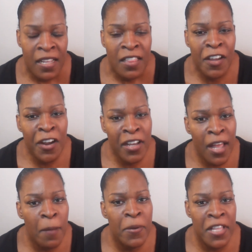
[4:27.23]
There are a
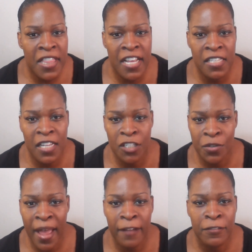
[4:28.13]
couple of things that
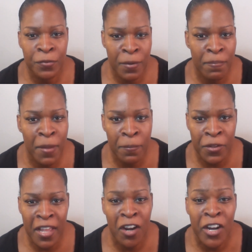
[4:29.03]
you have to remember
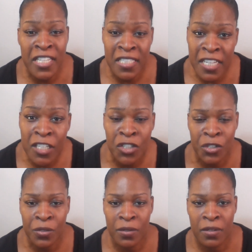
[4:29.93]
that are
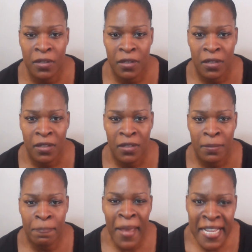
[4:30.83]
essential.
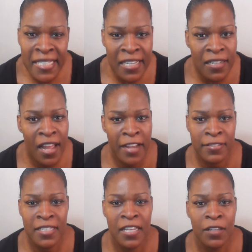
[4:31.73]
Basic life
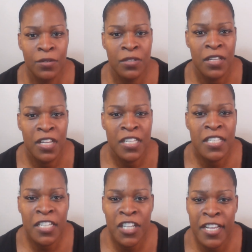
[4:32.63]
skills,
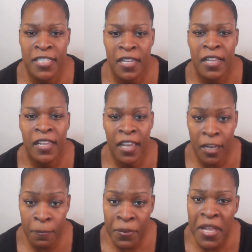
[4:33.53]
such as
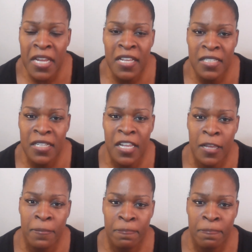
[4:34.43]
getting plenty of sleep